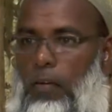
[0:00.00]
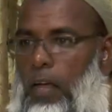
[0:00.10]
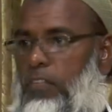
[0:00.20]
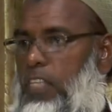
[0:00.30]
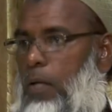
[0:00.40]

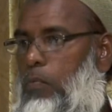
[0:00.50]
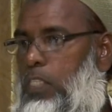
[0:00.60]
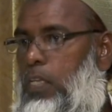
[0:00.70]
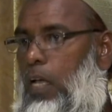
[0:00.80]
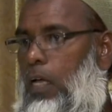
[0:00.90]
Every time we
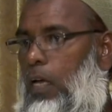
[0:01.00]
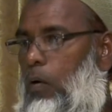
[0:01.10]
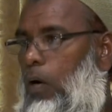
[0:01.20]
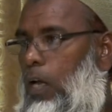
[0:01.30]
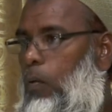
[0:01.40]
say, Ali,
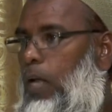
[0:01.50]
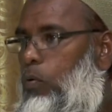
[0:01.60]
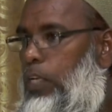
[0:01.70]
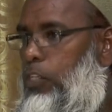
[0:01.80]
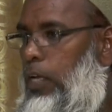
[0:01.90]
want a
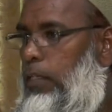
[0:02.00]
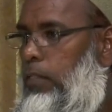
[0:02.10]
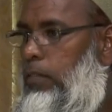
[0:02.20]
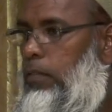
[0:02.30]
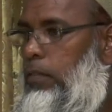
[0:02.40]
donation.
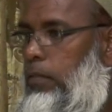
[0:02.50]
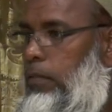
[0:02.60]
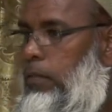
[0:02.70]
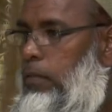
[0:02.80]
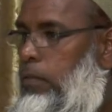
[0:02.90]

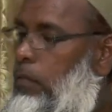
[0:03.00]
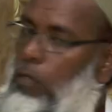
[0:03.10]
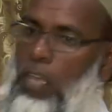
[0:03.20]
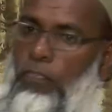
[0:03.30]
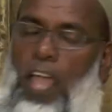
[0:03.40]

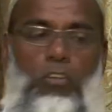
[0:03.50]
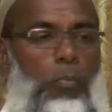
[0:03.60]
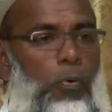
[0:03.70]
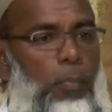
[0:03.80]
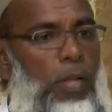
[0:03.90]
Okay, fine, no
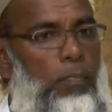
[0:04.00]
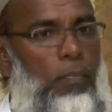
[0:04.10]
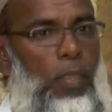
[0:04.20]
problem.